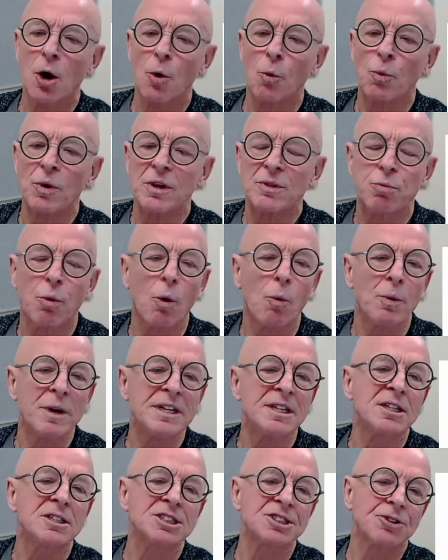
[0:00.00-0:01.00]
with what we
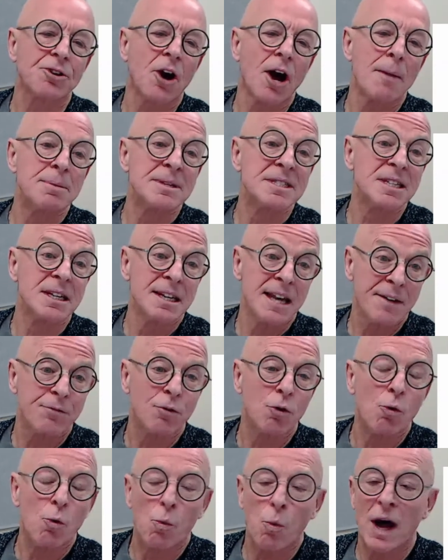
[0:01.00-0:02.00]
describe as
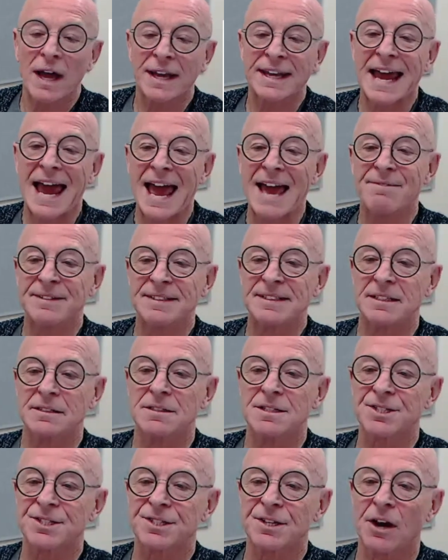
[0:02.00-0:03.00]
level one evidence